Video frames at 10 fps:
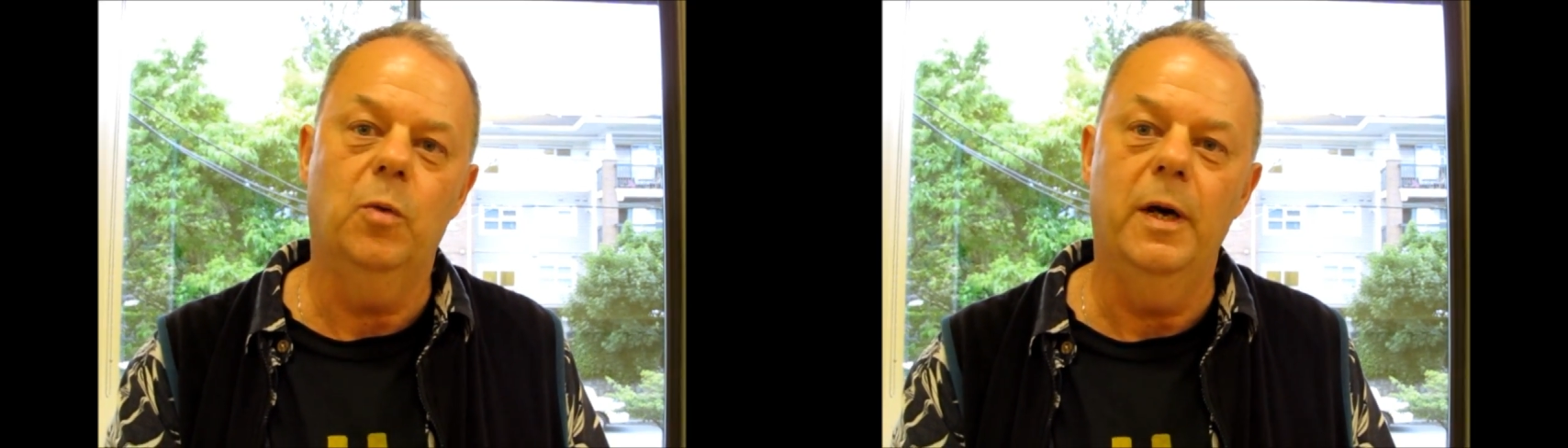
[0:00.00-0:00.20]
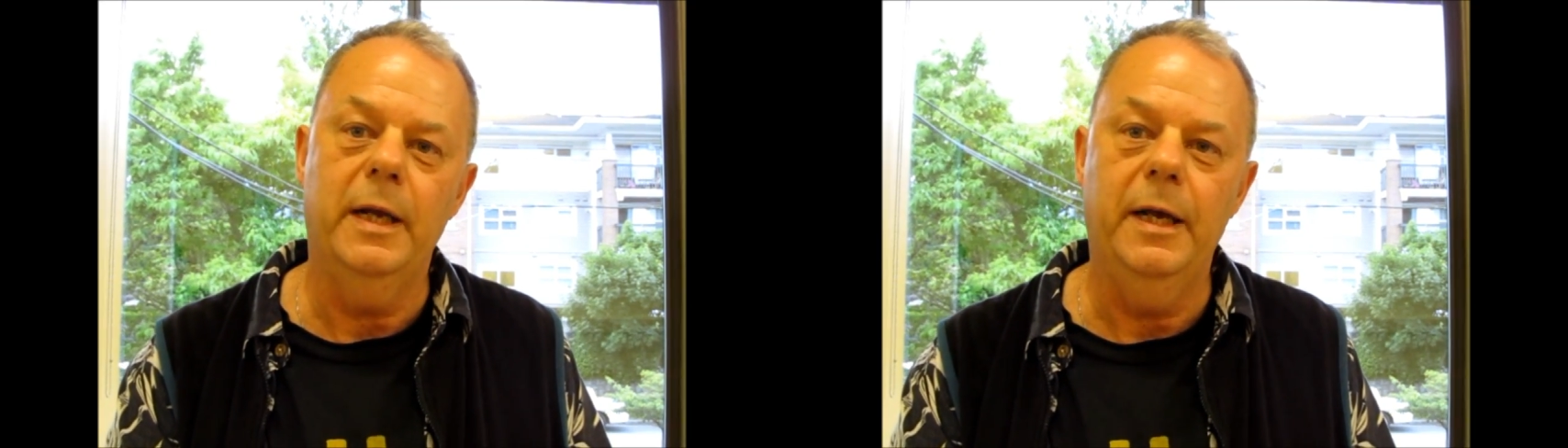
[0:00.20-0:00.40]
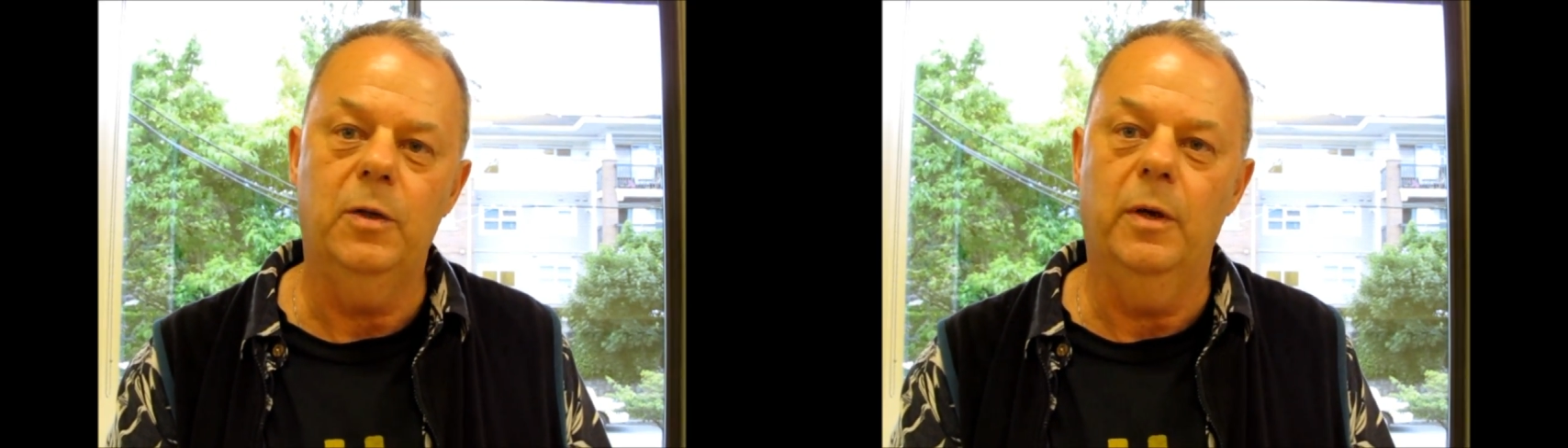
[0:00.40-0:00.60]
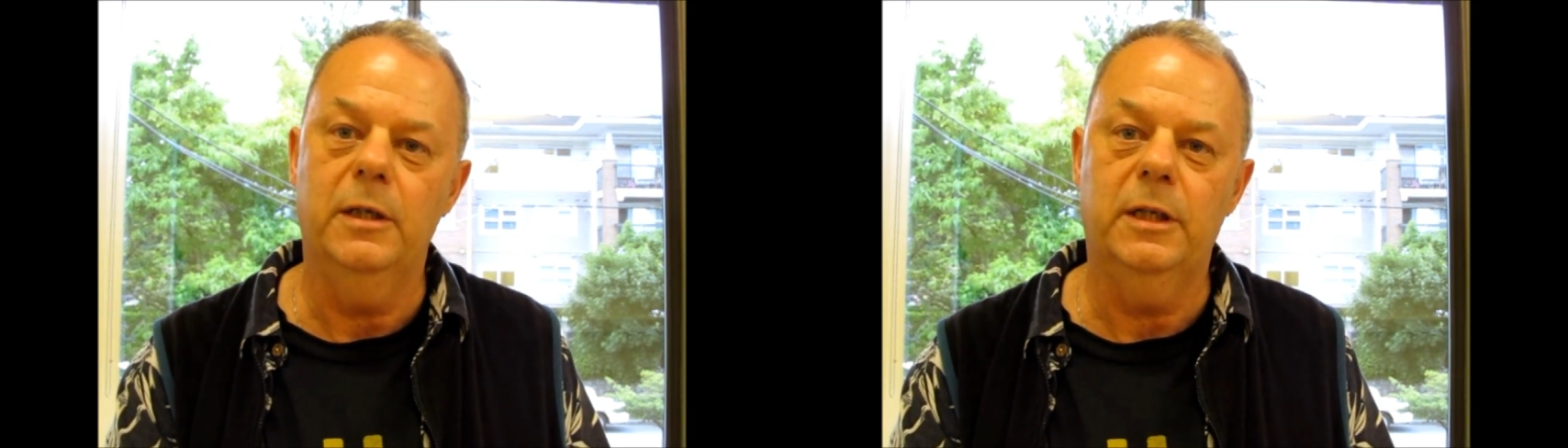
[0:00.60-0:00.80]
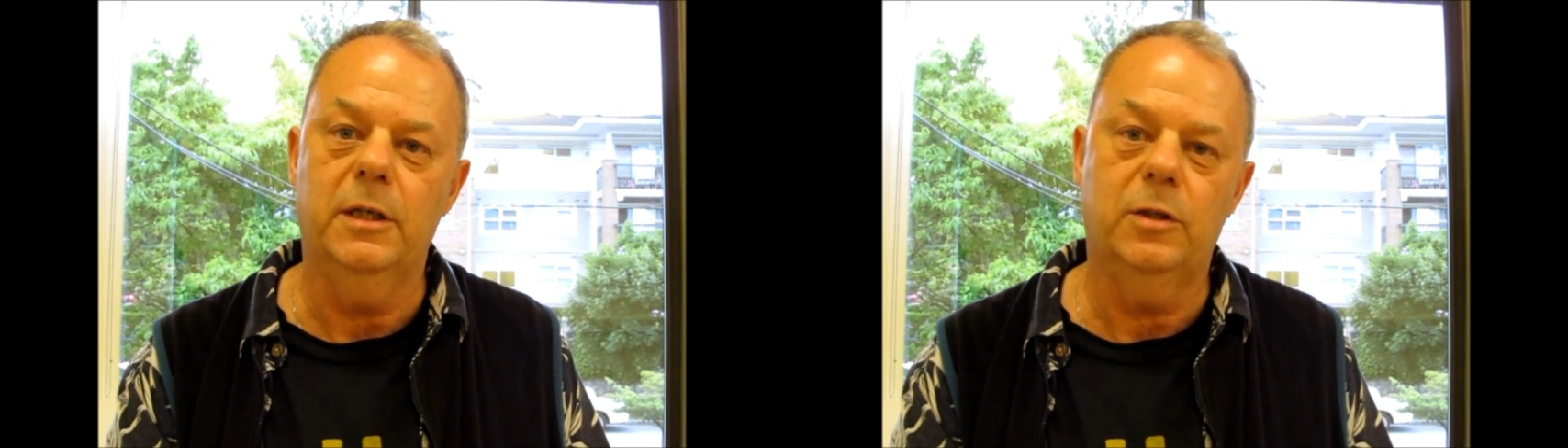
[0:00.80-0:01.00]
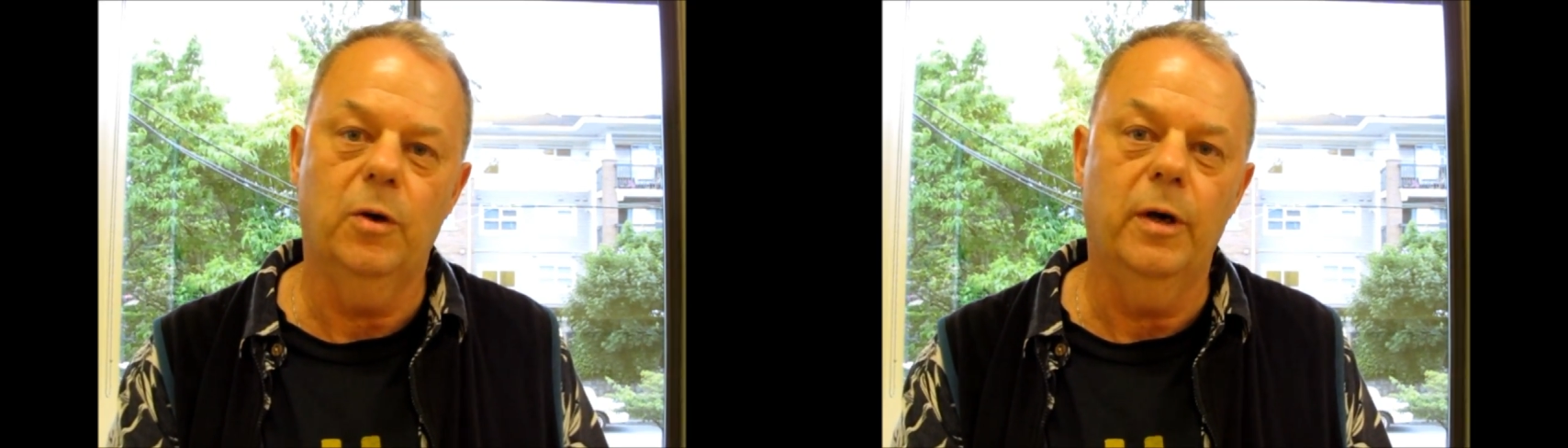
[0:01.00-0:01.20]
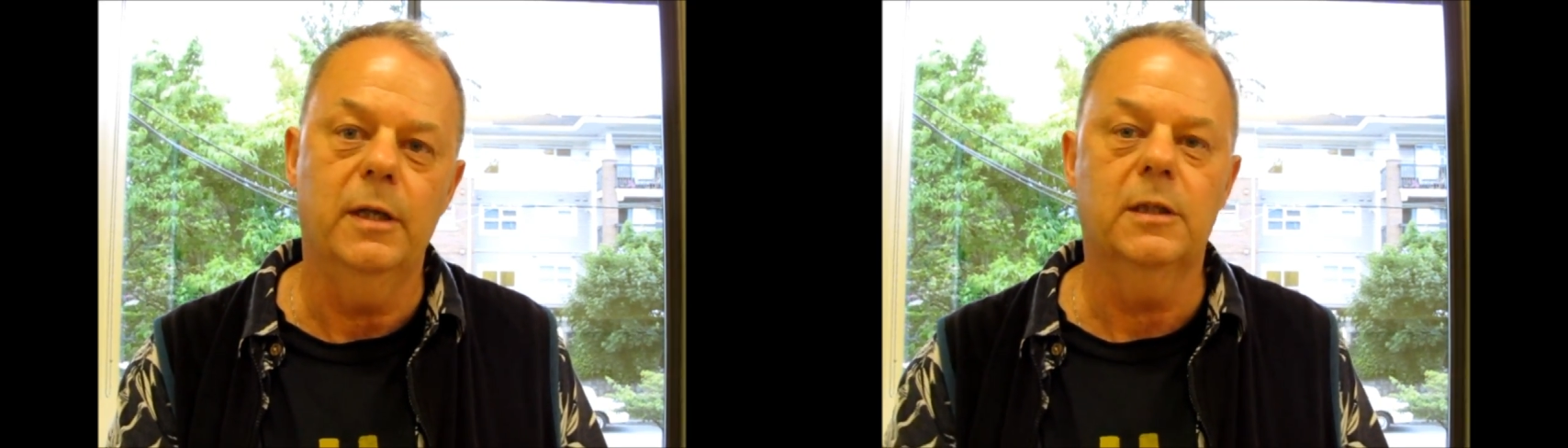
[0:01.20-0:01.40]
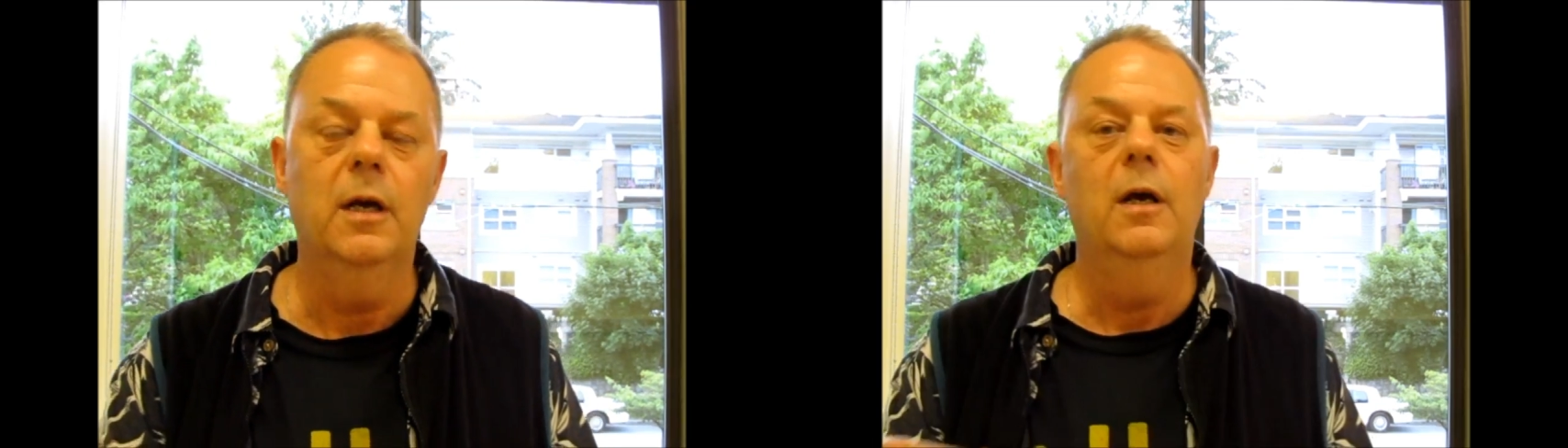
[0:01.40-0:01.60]
28, 26
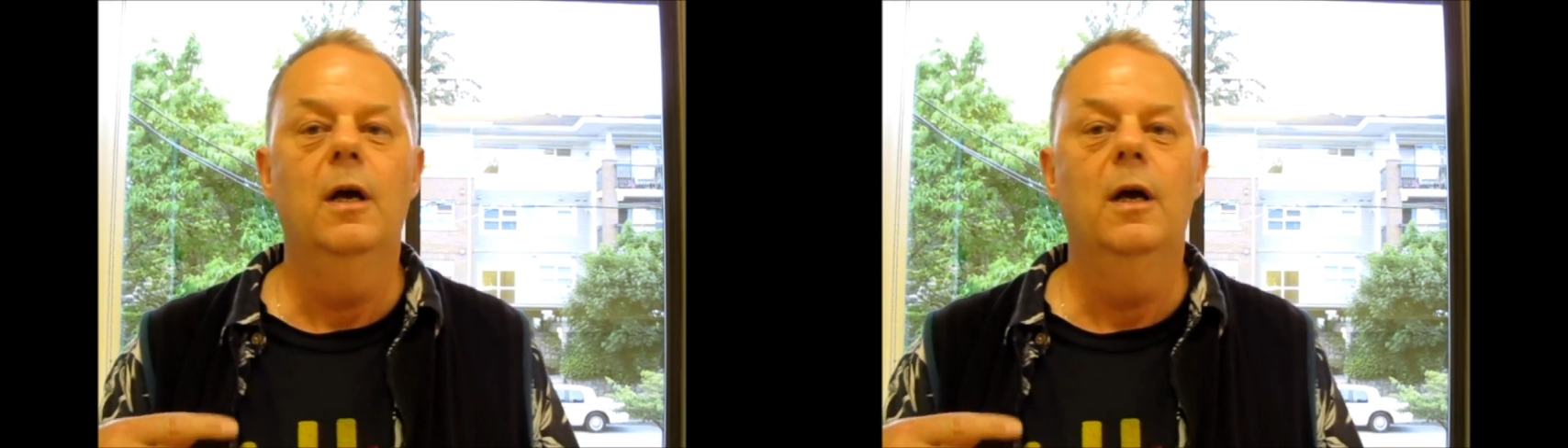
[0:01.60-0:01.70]
stories.